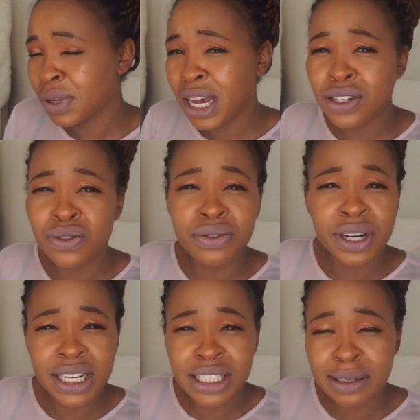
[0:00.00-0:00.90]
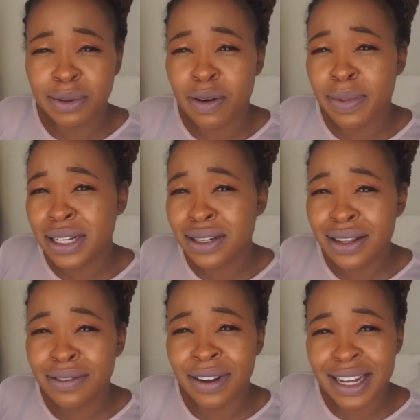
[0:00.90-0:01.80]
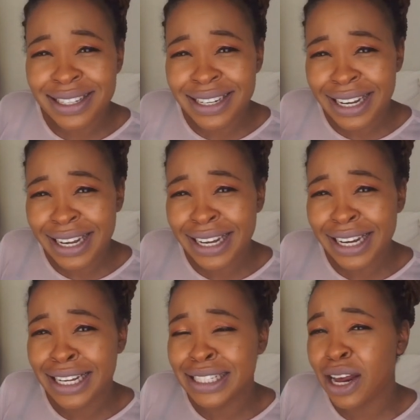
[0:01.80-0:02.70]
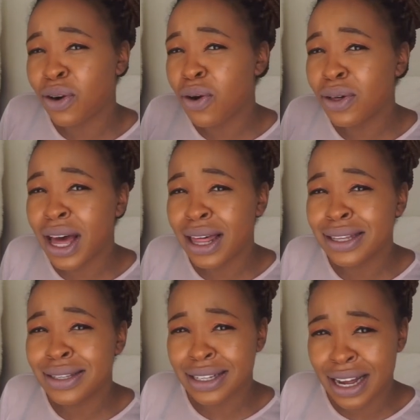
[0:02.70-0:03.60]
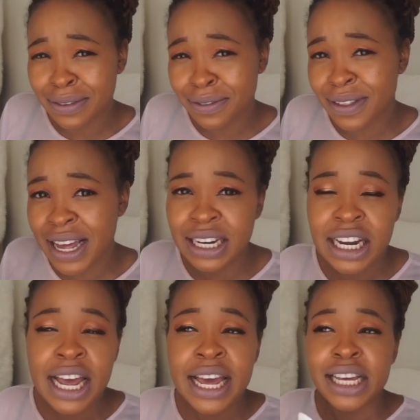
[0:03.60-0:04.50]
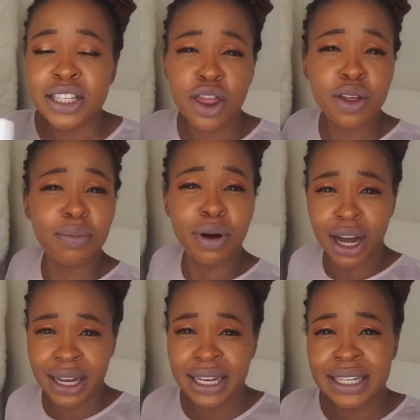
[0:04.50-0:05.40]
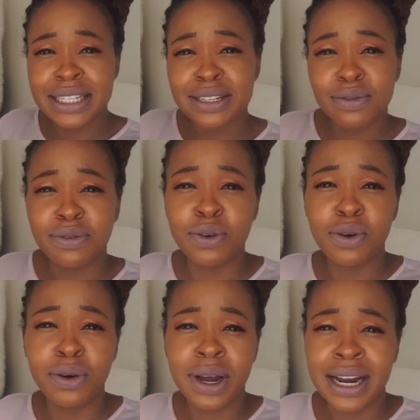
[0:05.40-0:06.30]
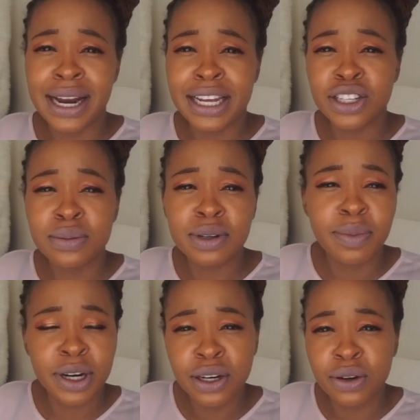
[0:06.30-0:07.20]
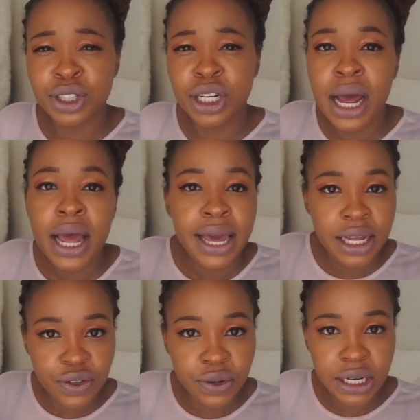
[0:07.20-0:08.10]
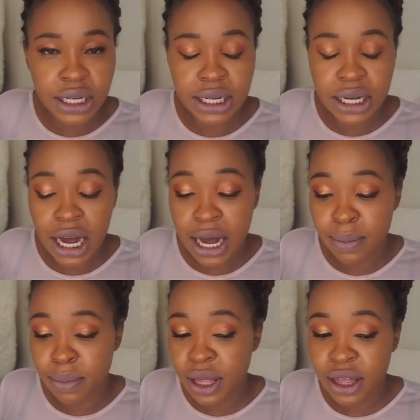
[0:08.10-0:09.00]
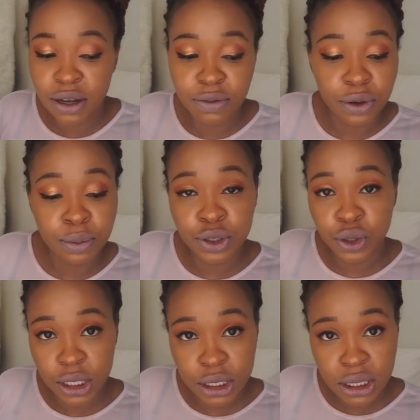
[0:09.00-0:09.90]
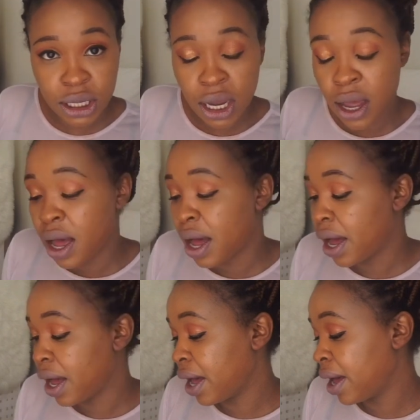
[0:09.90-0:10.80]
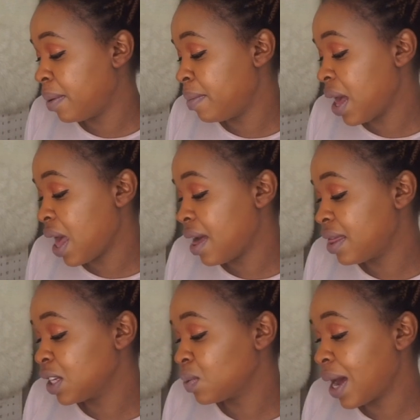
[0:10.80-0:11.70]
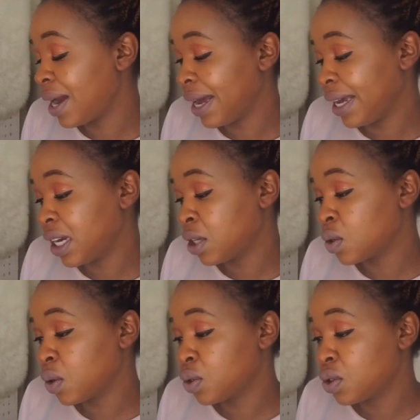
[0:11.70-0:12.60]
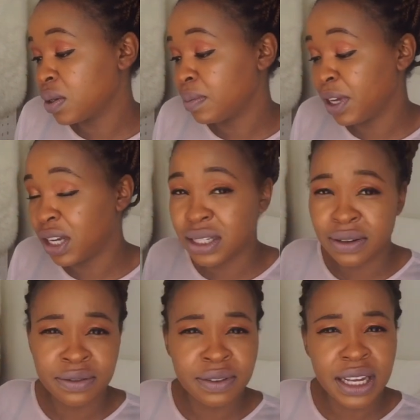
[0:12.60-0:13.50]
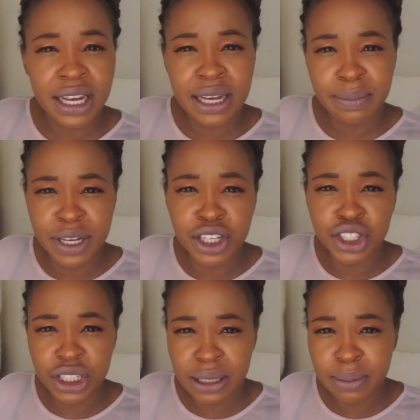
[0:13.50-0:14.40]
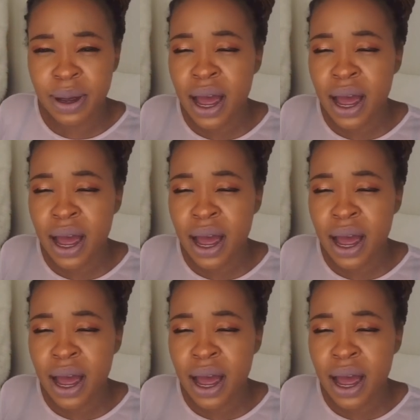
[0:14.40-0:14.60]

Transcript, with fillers: It's really cheap compared to the Vaselines and all the other stuff that is on the market for, like, in terms of body lotion. It's really the affordable choice. And that's why I like it. It's also because of it being cheap.